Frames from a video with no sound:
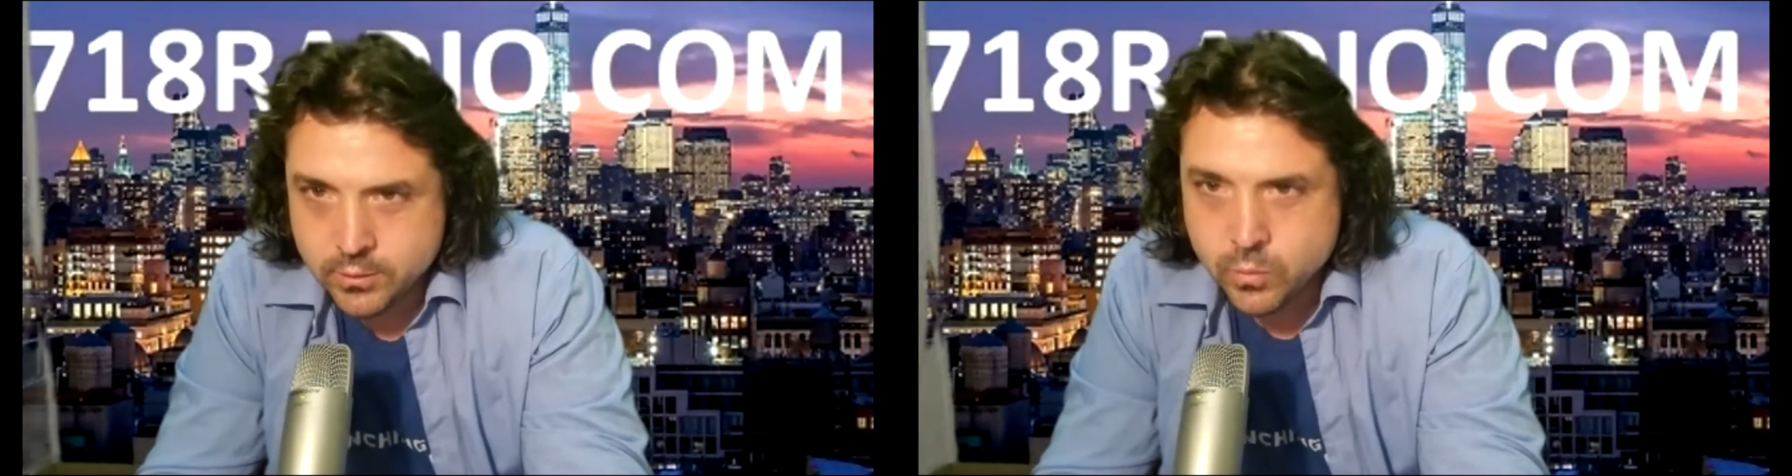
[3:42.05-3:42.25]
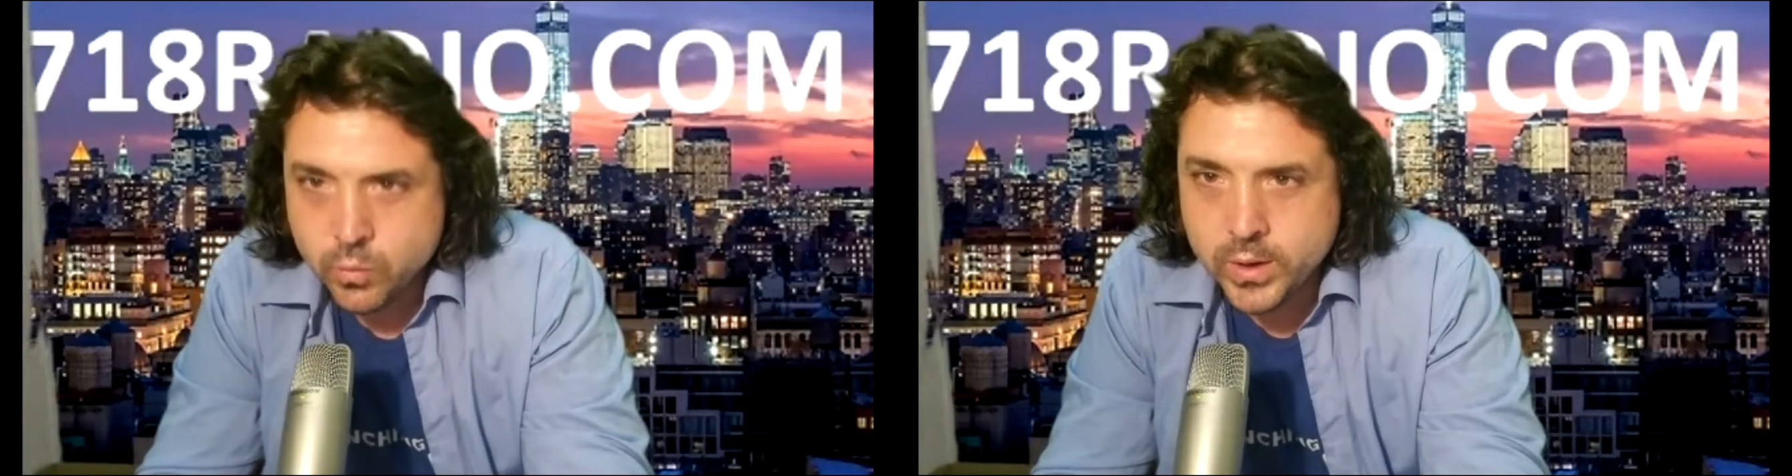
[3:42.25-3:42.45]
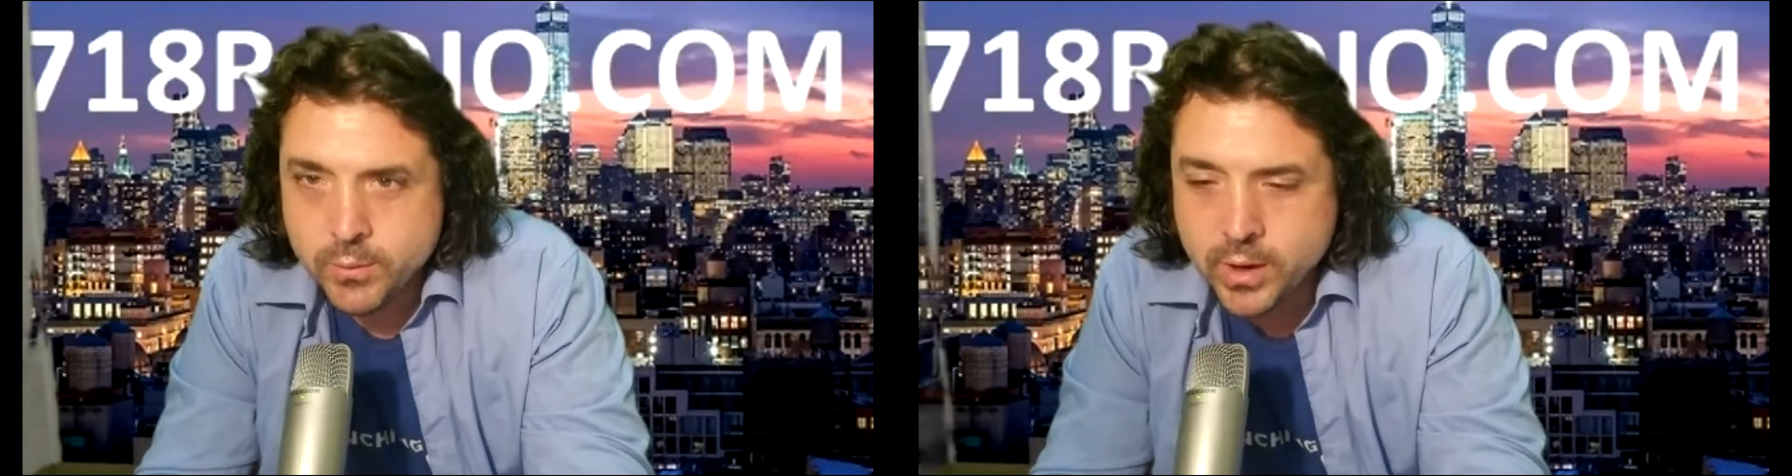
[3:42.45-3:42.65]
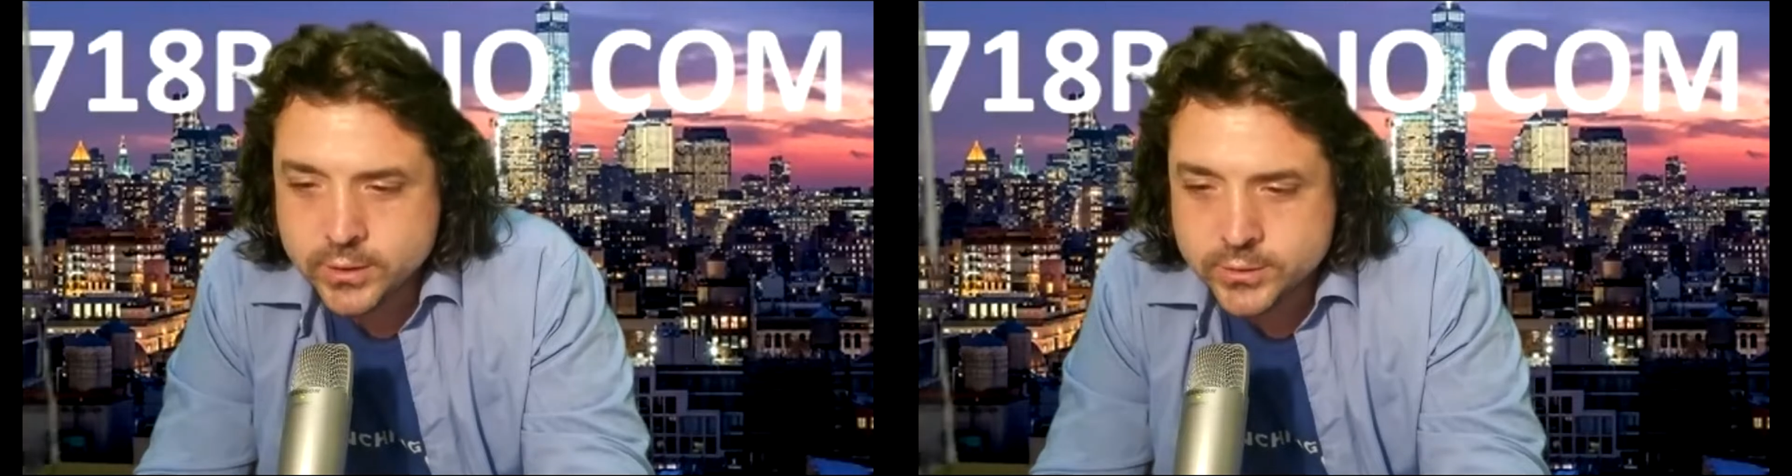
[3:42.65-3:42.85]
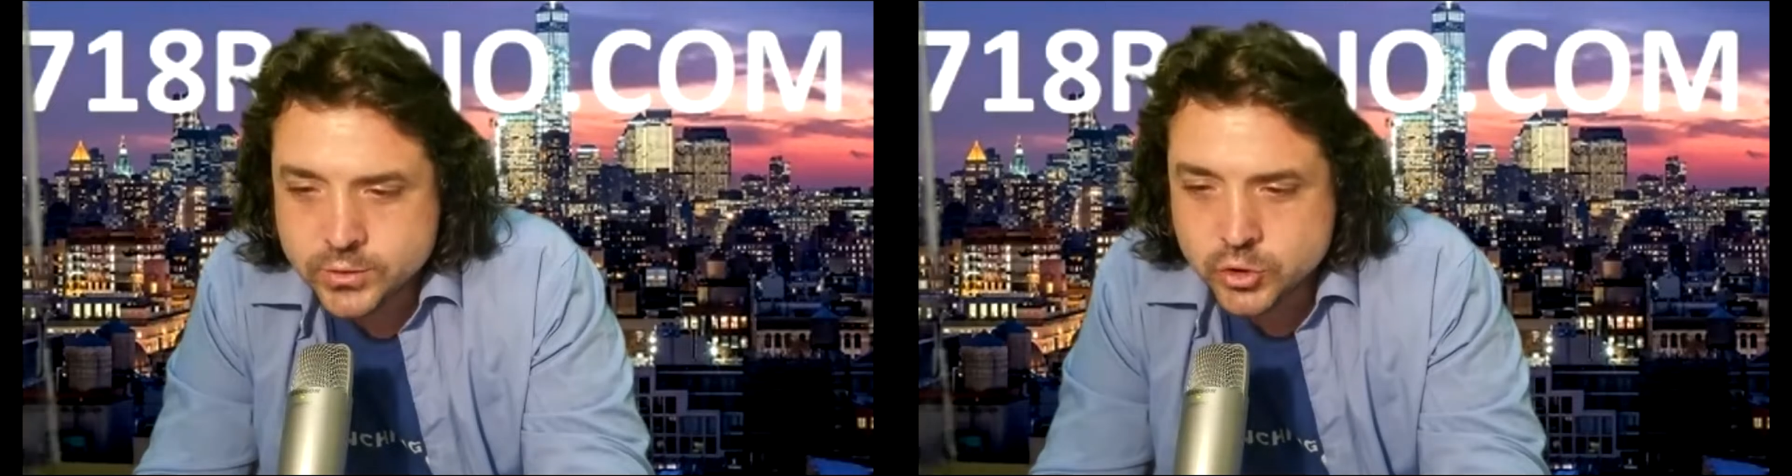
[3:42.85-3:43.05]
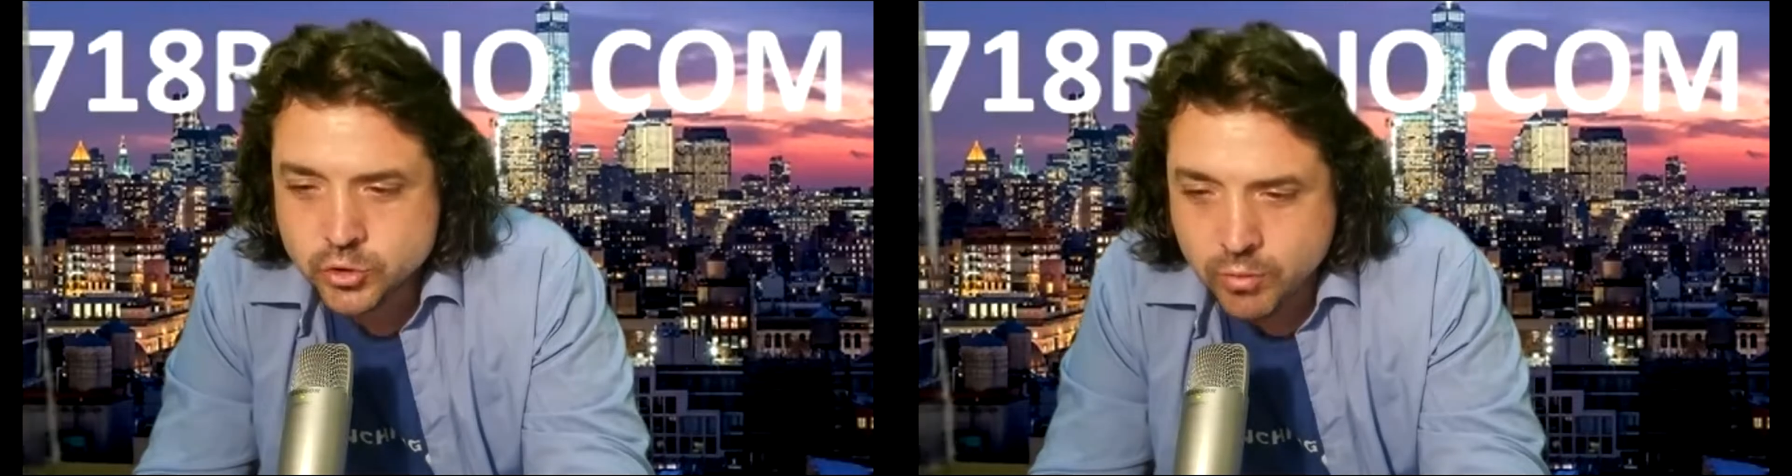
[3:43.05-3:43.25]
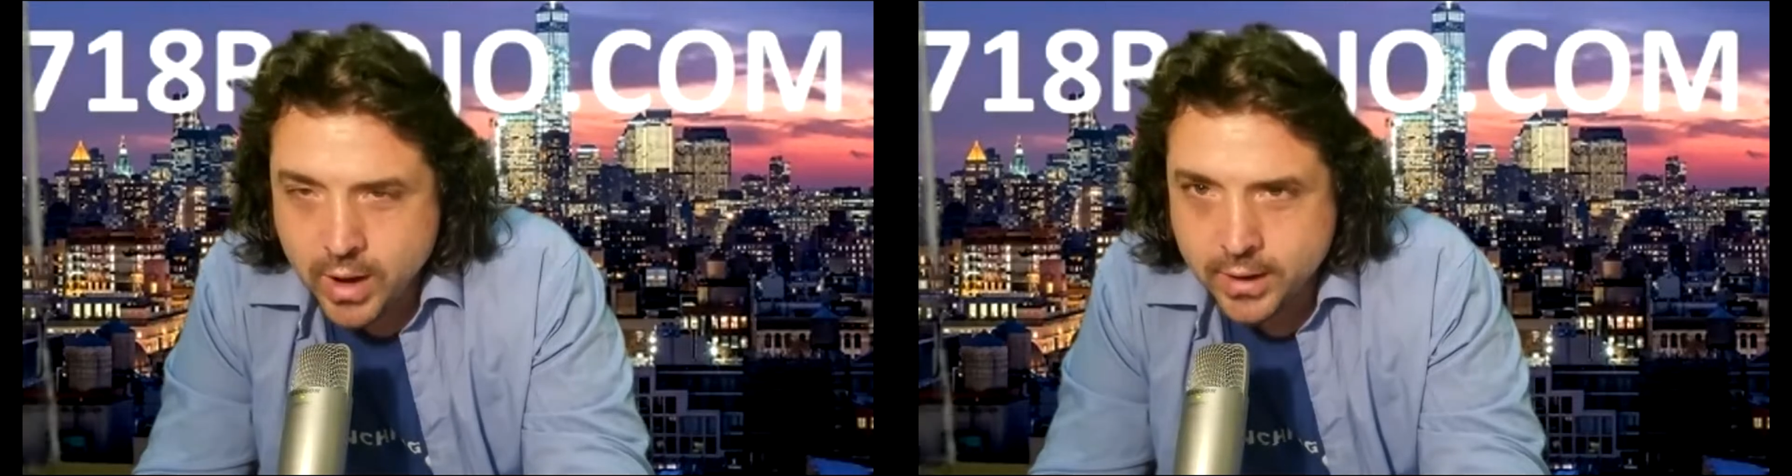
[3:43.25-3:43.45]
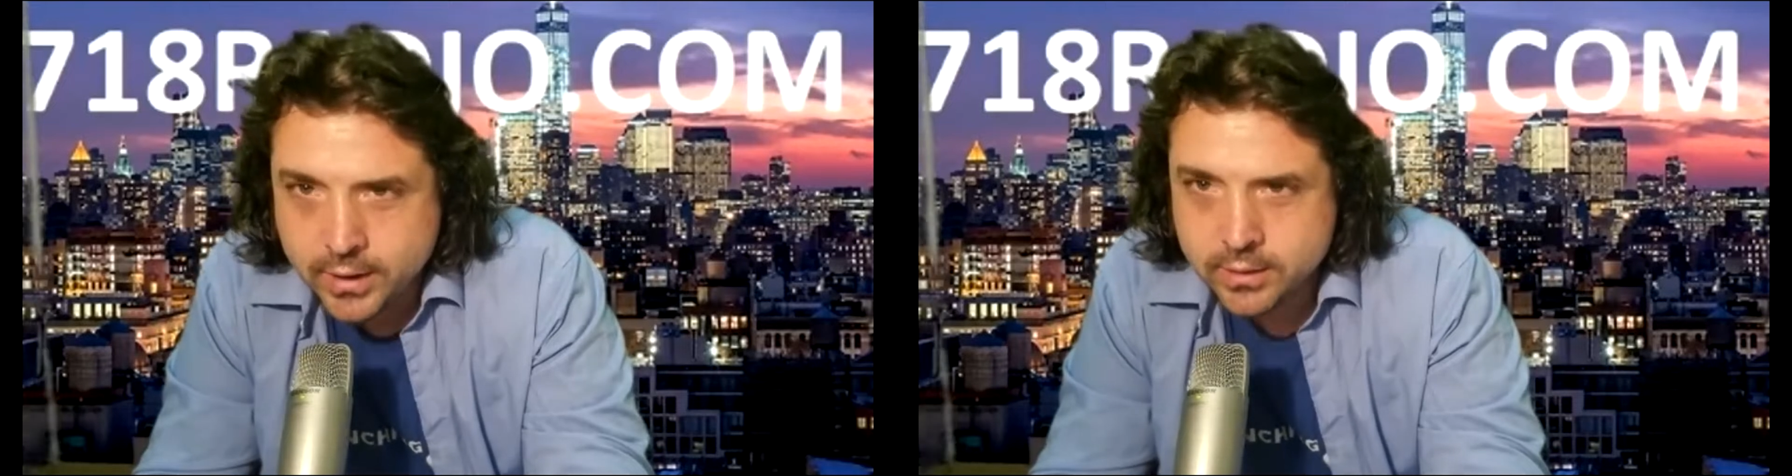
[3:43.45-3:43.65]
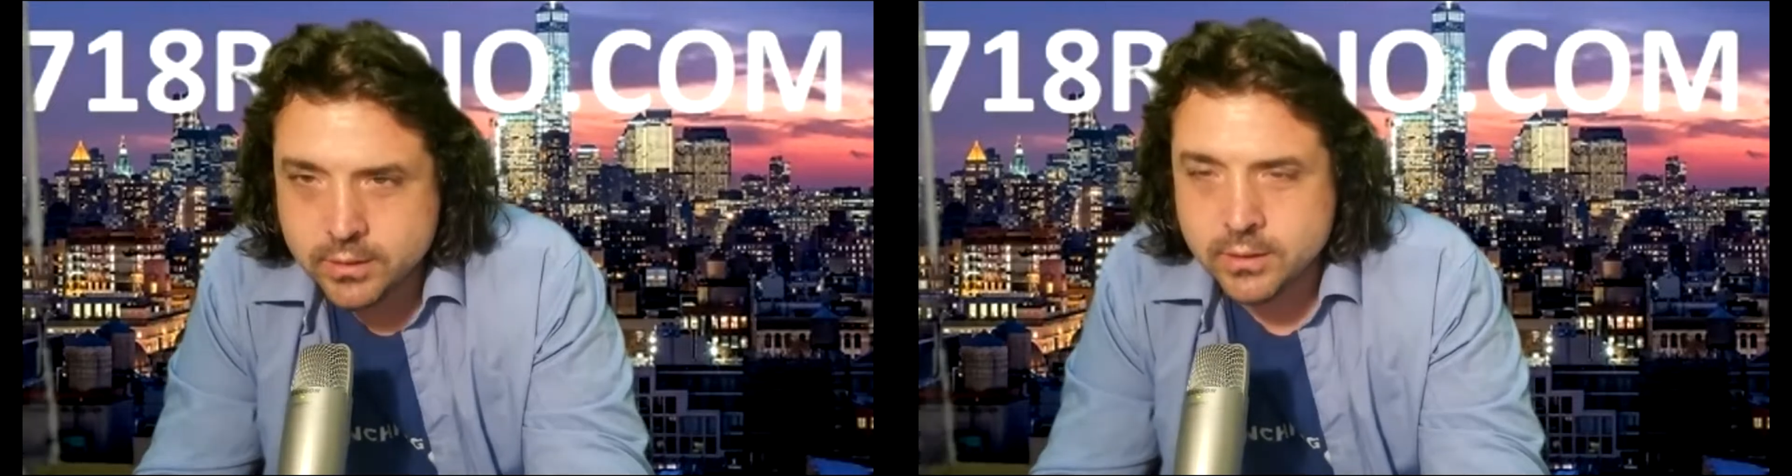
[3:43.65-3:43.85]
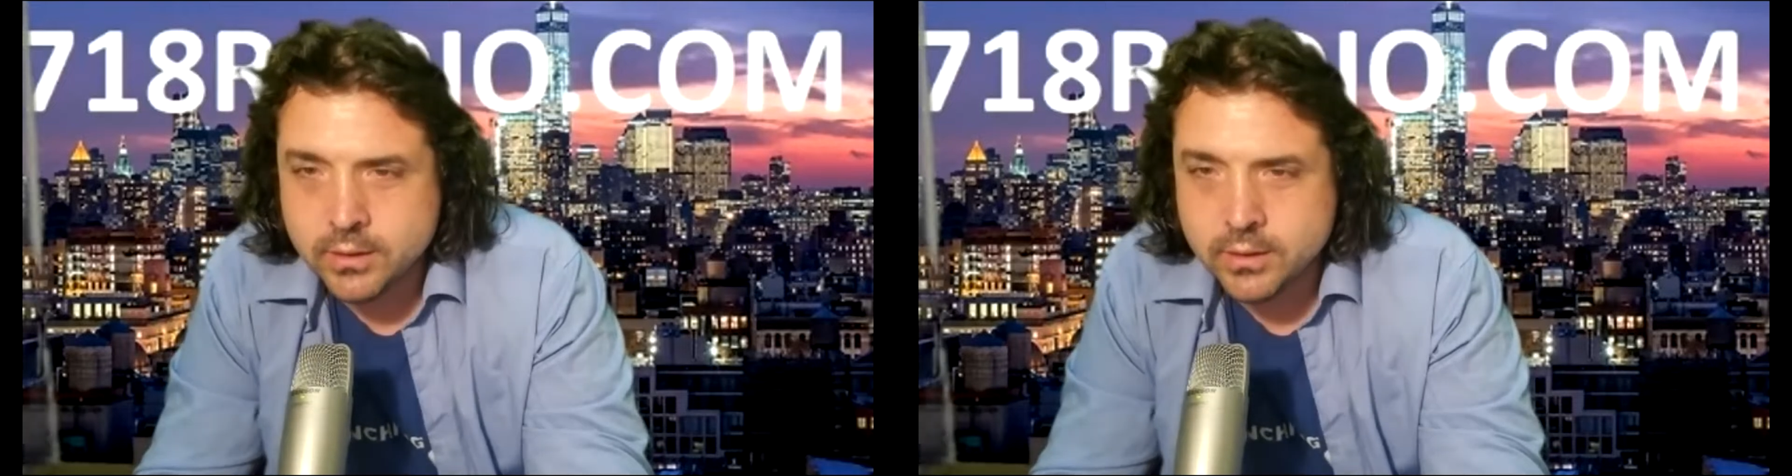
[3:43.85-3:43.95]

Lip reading: We must track